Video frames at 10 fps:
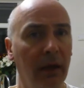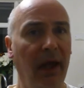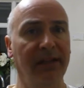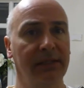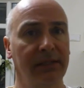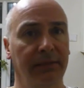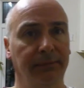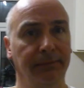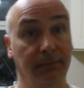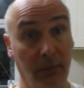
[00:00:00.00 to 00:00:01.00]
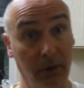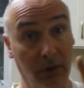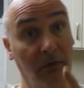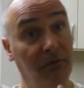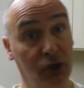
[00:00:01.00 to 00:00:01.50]
Yes,
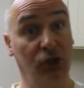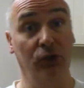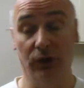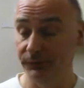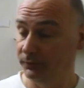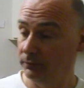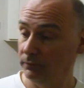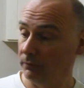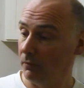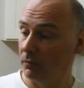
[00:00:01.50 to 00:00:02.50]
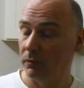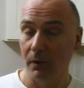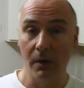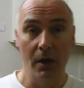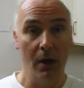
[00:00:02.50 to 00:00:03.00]
for sure.
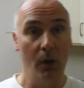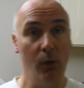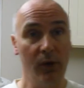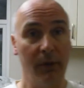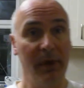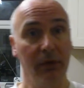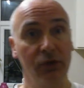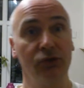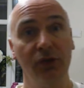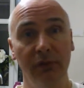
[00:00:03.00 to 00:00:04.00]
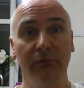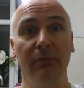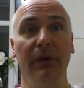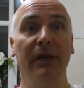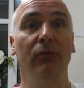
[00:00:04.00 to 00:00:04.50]
Would I be able to drink
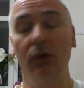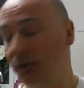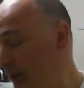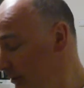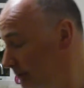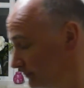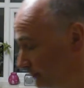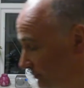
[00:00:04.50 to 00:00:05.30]
many more than